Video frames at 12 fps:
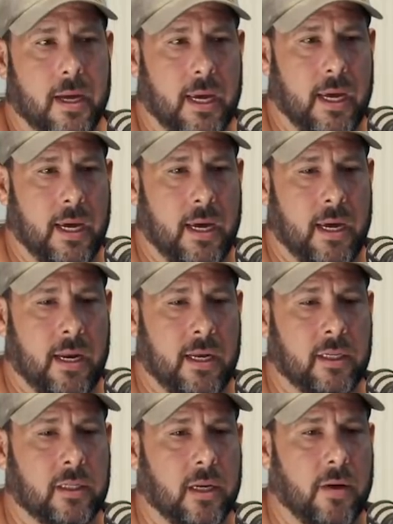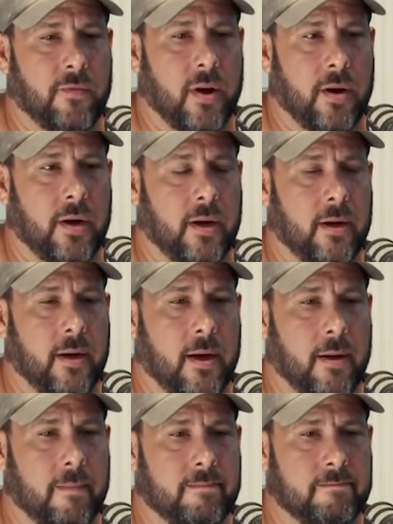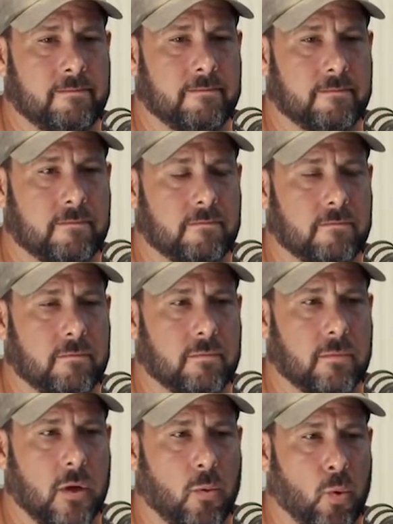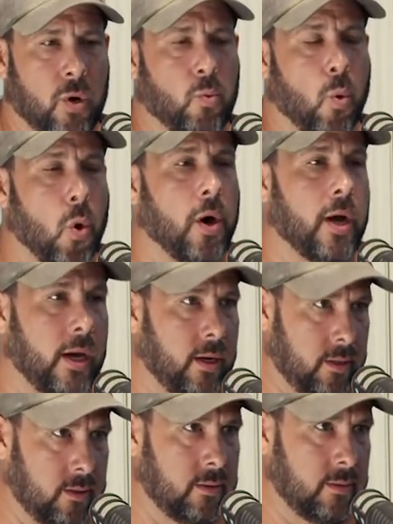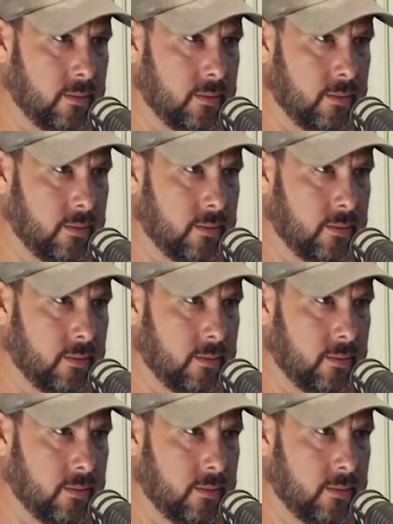it is very rewarding